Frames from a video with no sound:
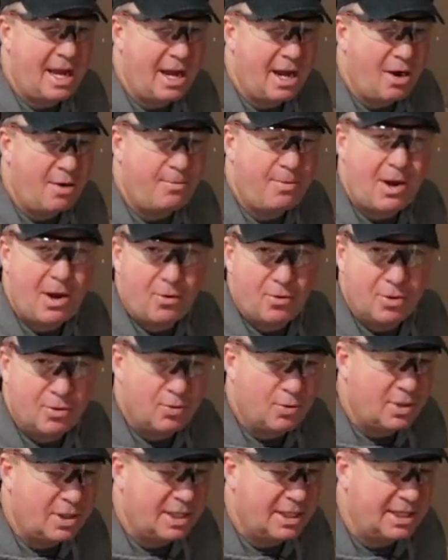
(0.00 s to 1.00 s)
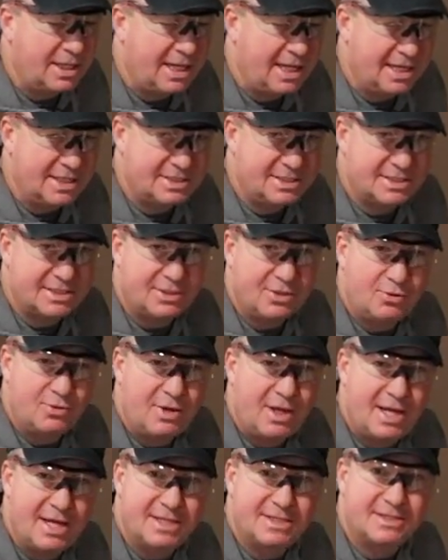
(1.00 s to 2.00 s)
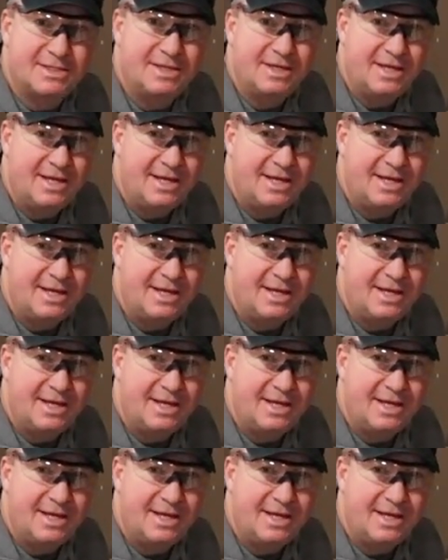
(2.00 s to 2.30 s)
air powered one and it's just so nice